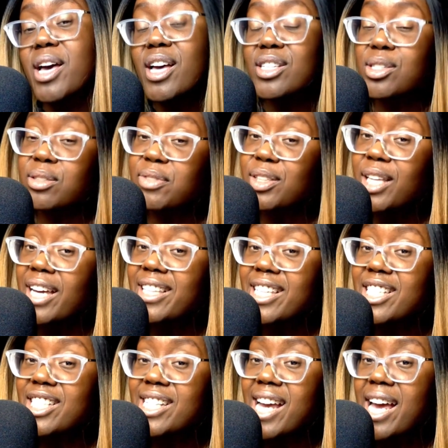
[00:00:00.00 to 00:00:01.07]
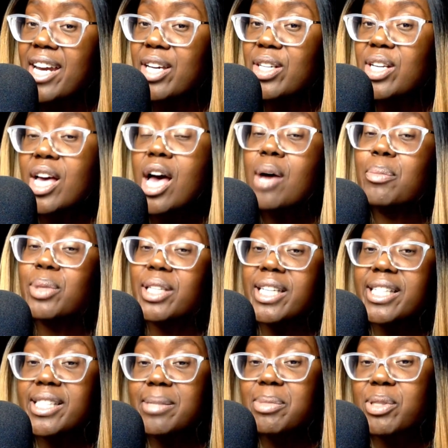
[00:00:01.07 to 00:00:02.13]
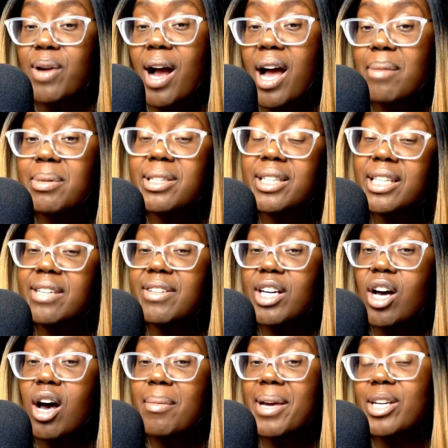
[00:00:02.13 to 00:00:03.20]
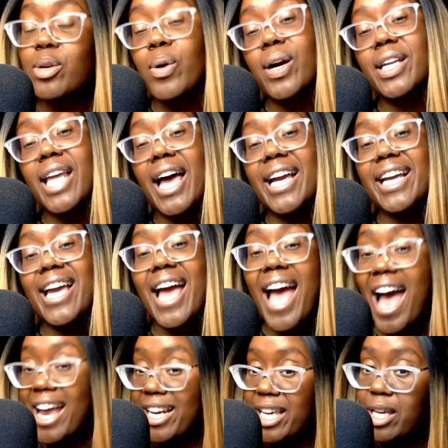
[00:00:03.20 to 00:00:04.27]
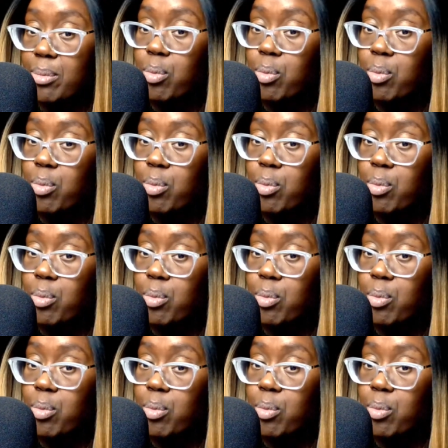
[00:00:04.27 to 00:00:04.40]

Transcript: So if you like this channel, please subscribe, leave a comment or a like, and keep